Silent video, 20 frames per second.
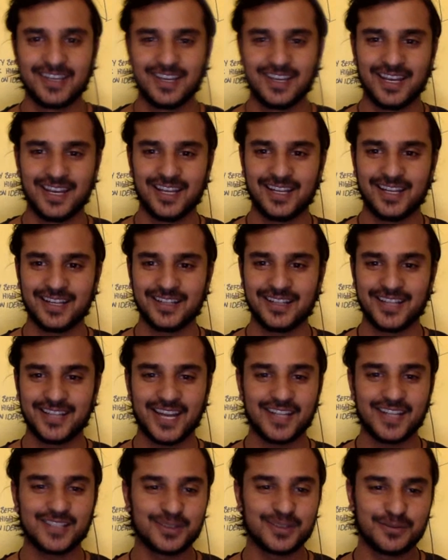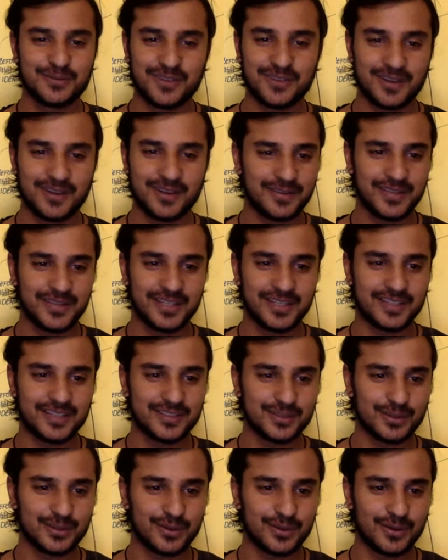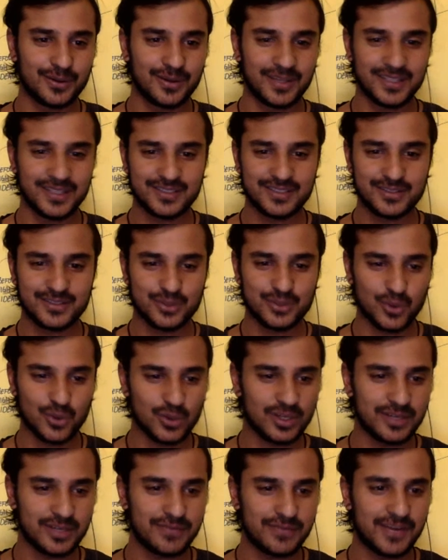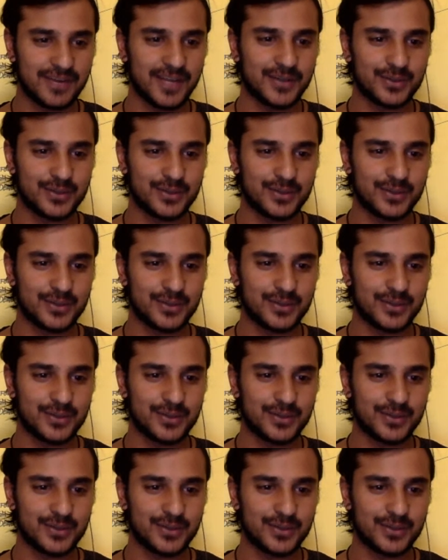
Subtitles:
and that is the fun thing. So it's totally fine